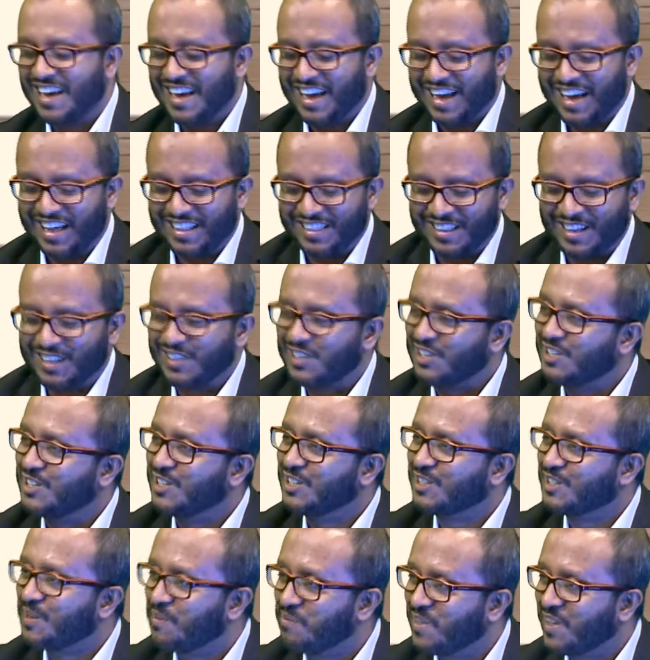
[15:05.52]
And then this is
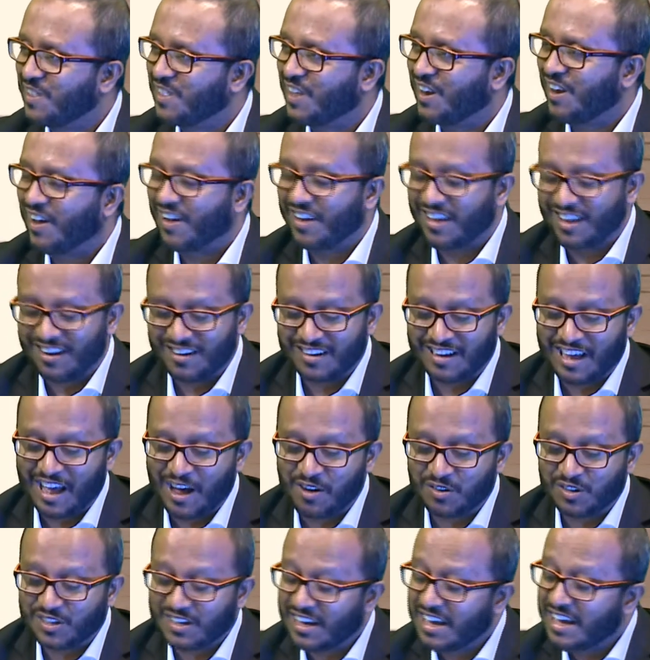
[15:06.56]
something that I
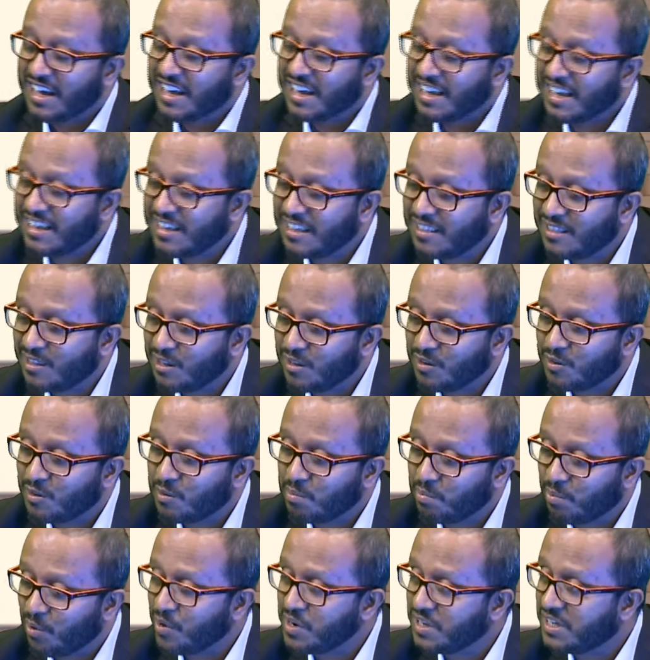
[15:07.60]
encounter. The
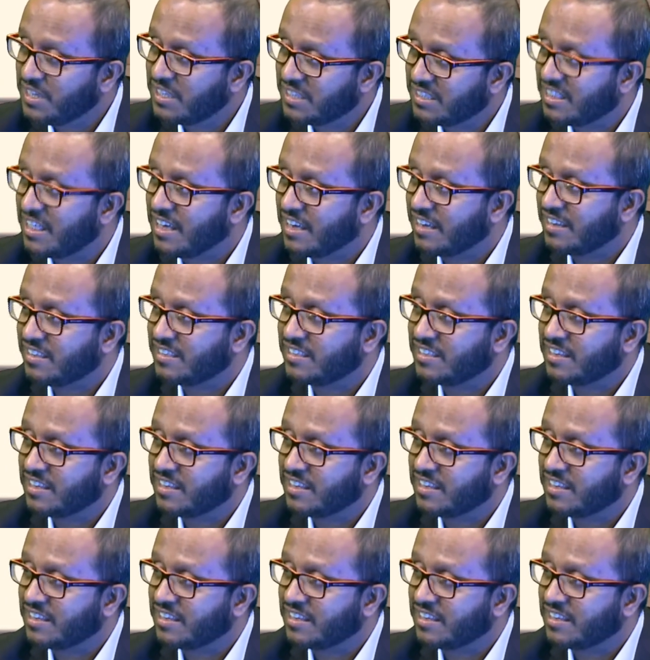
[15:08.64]
point is this,